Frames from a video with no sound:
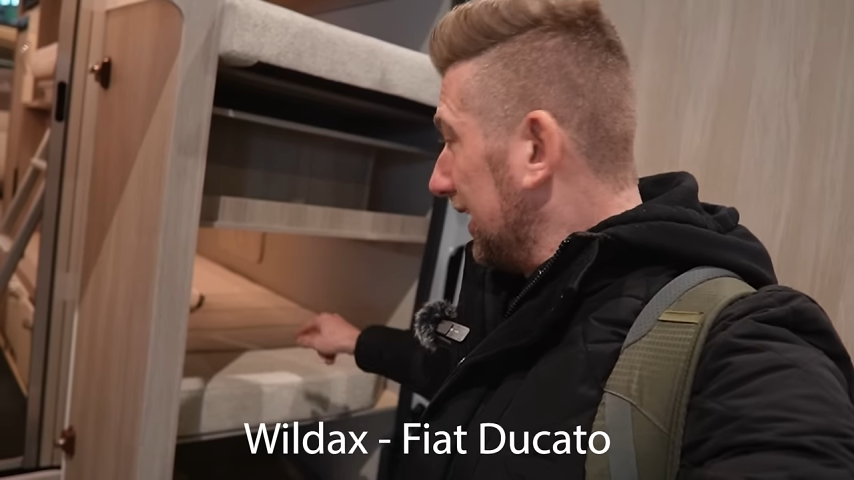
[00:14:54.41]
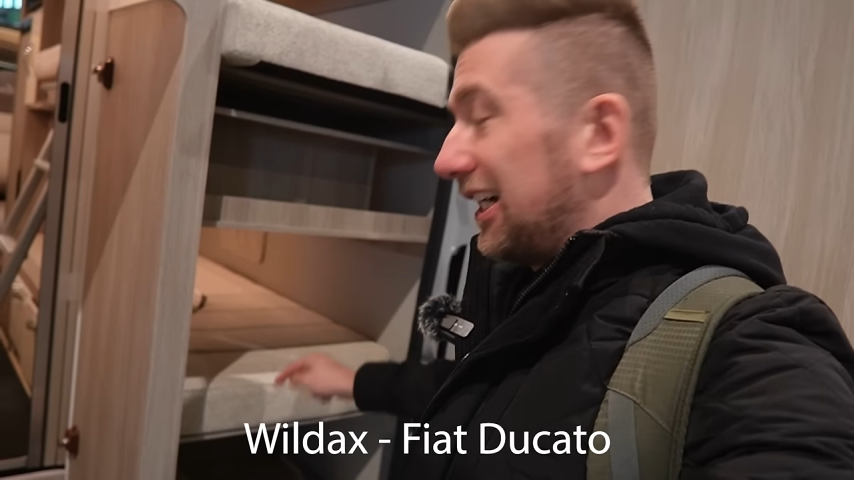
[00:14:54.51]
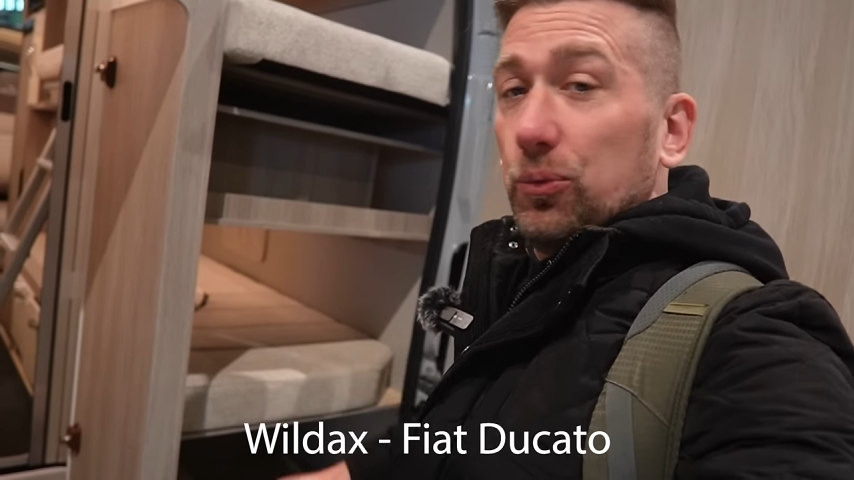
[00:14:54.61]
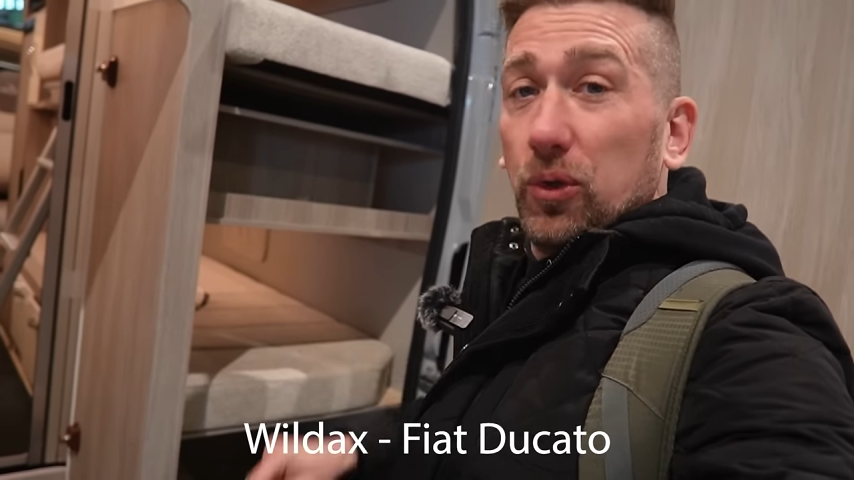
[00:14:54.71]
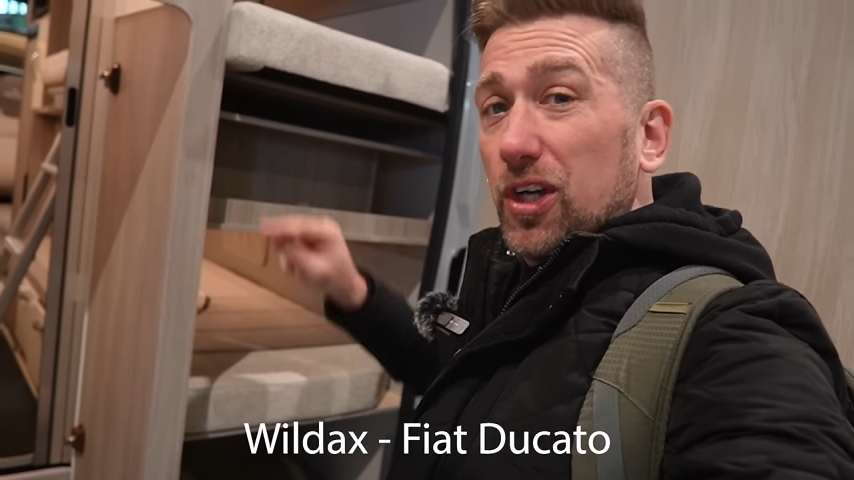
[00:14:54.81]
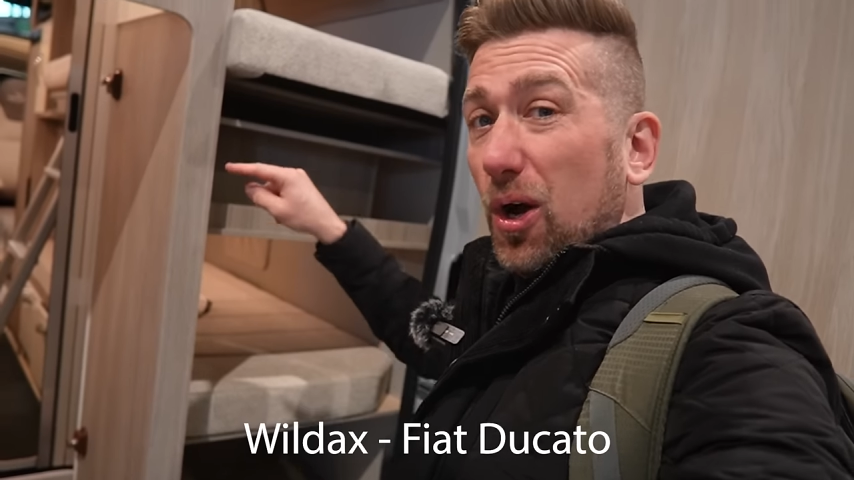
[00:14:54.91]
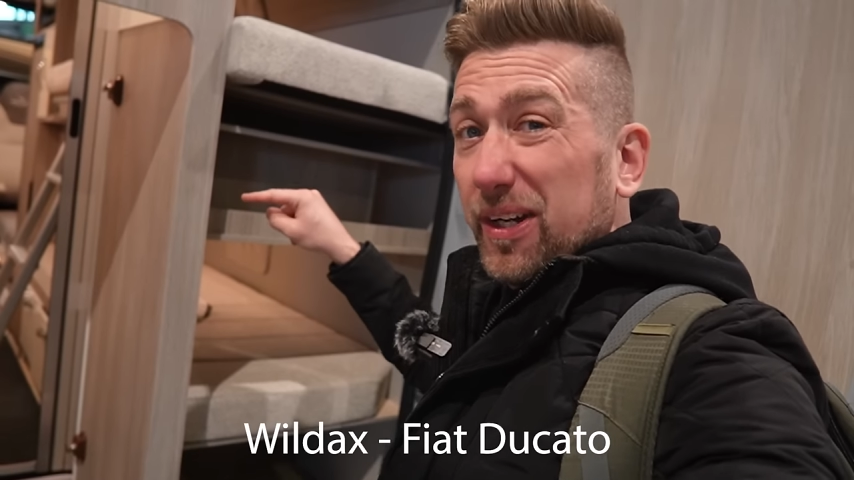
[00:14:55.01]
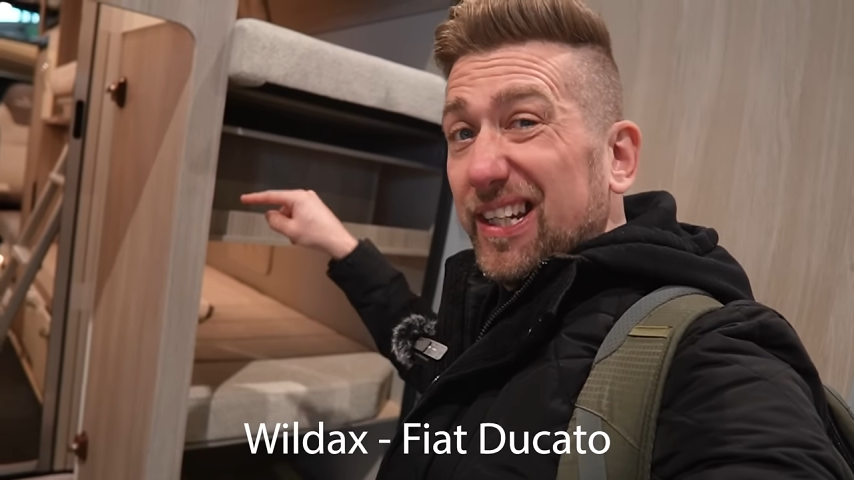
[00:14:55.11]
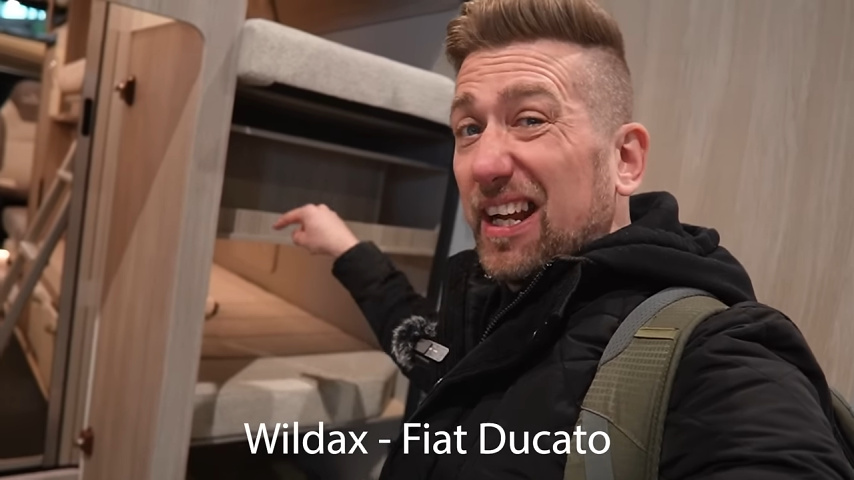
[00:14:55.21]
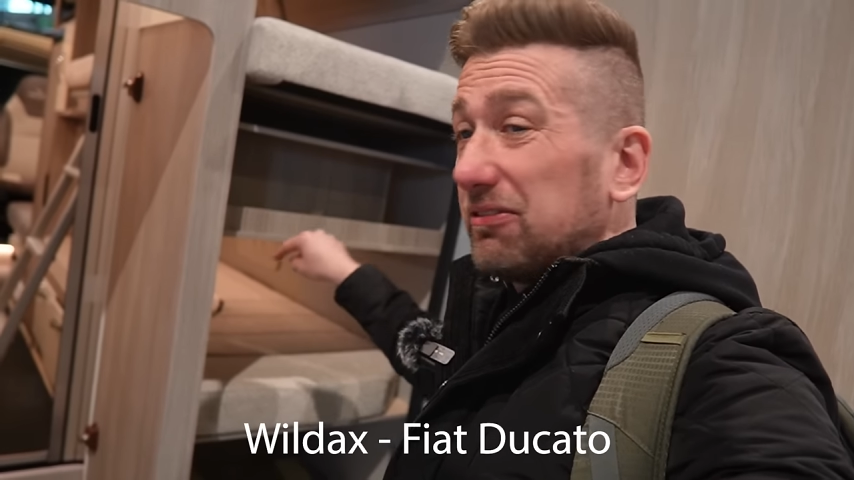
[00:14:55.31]
We'll go
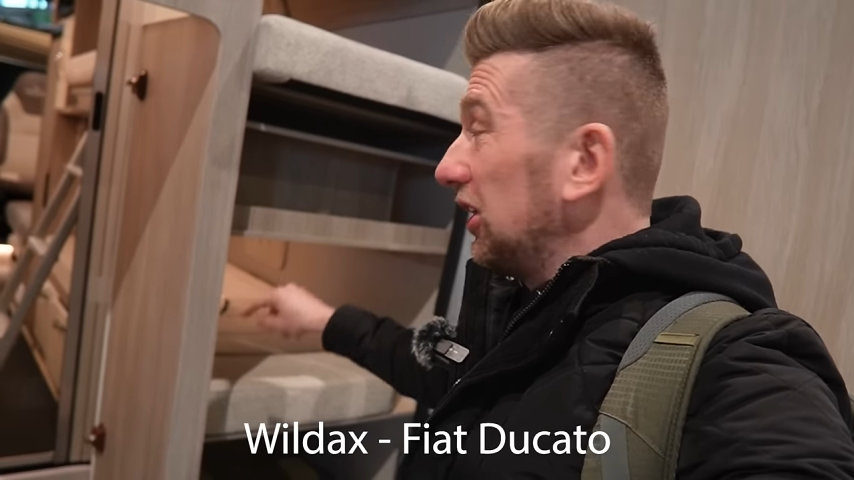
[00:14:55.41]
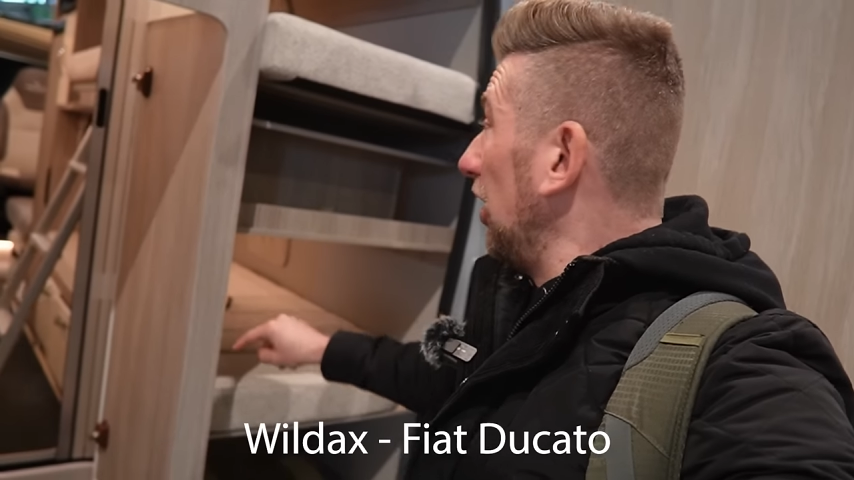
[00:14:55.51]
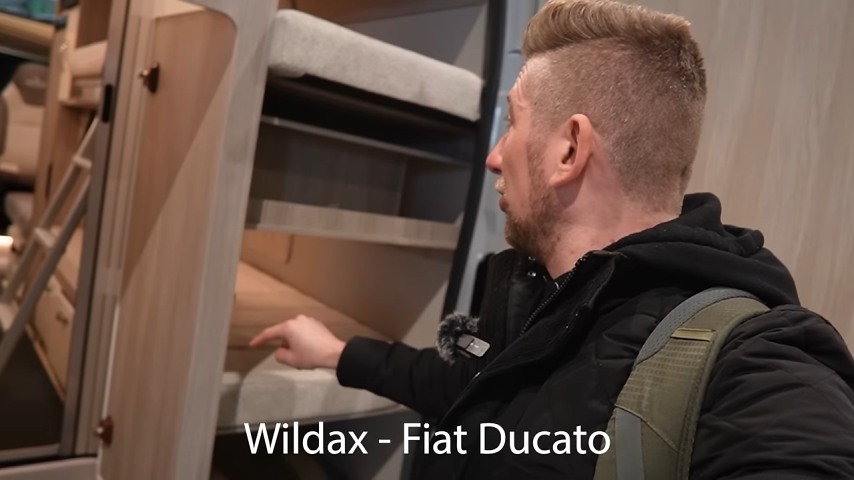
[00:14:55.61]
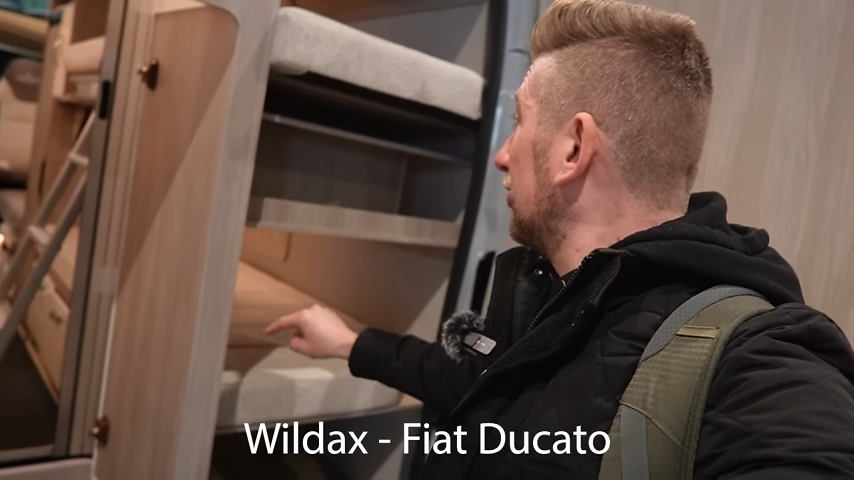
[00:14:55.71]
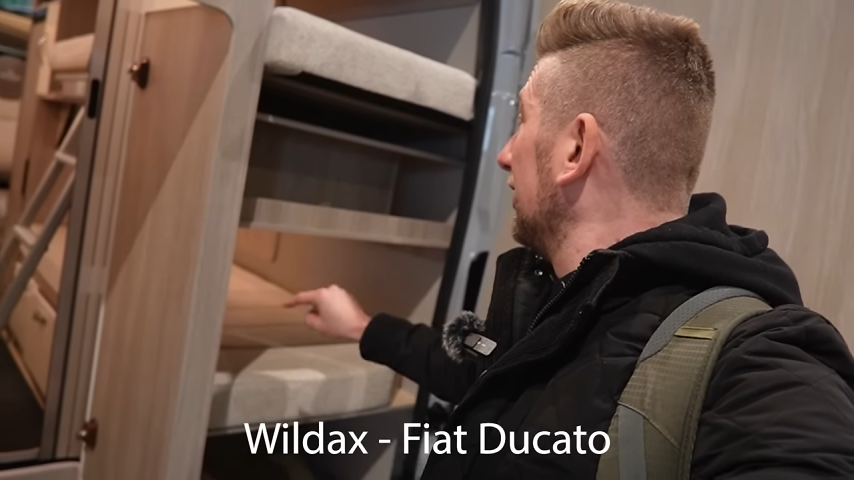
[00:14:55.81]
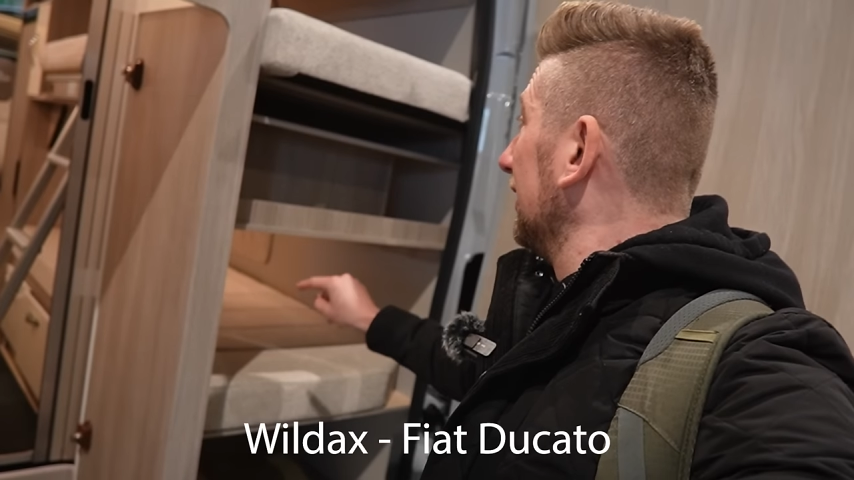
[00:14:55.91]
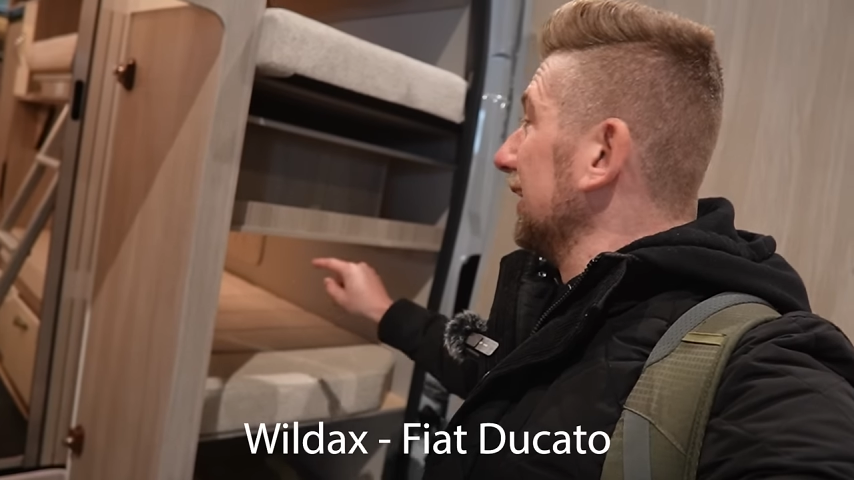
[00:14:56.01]
in and have a look,